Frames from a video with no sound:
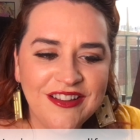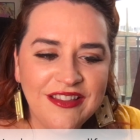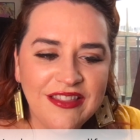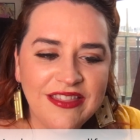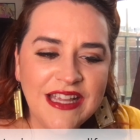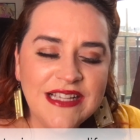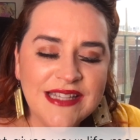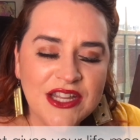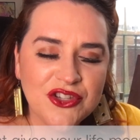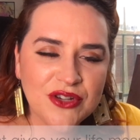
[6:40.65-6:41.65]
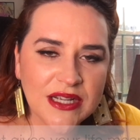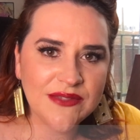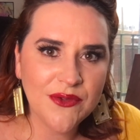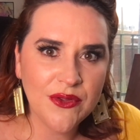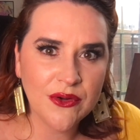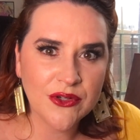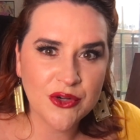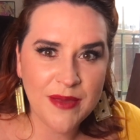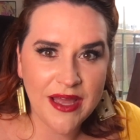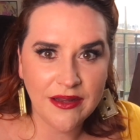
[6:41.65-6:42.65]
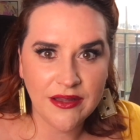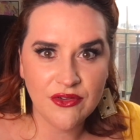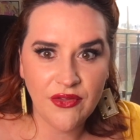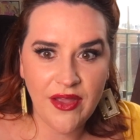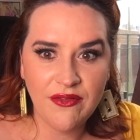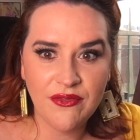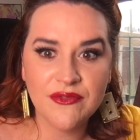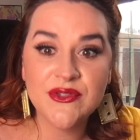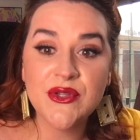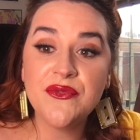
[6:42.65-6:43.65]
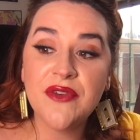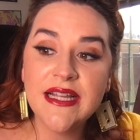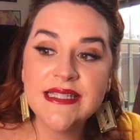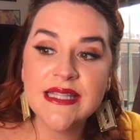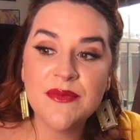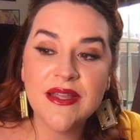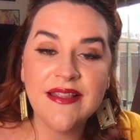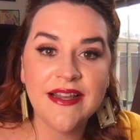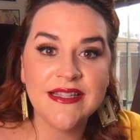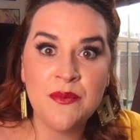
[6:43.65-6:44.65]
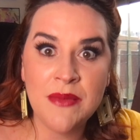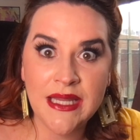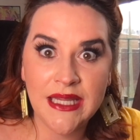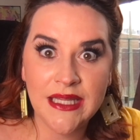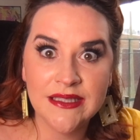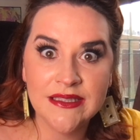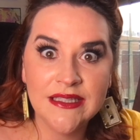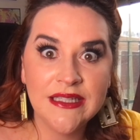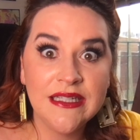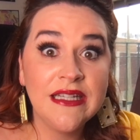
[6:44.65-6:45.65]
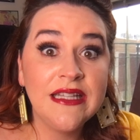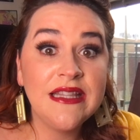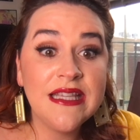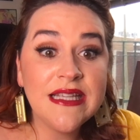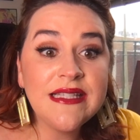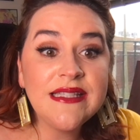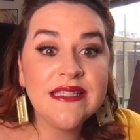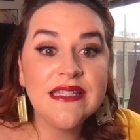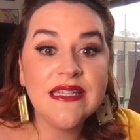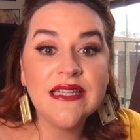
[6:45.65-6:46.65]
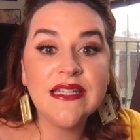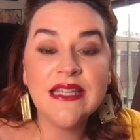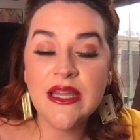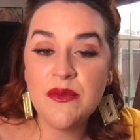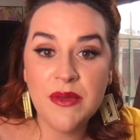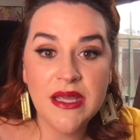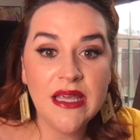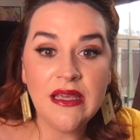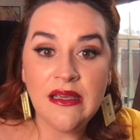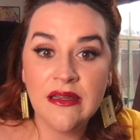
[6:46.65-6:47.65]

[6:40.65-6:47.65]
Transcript: things get stressful or traumatic in your life. So find something that has meaning. This can be